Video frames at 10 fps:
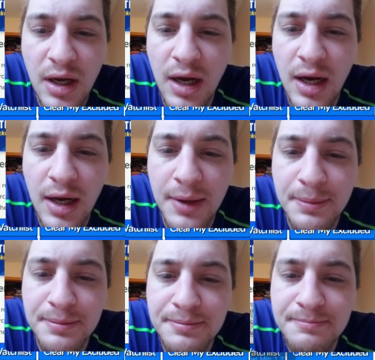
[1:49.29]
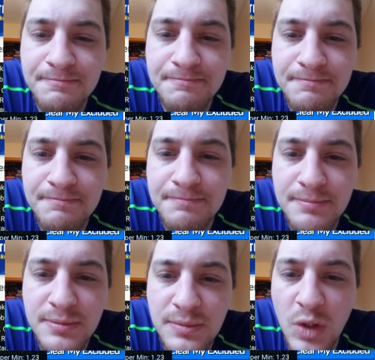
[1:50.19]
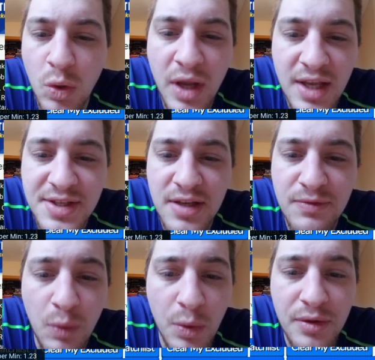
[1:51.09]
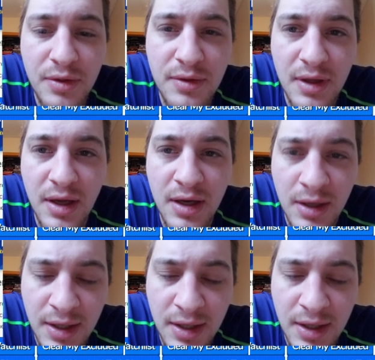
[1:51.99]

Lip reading: OKC 4th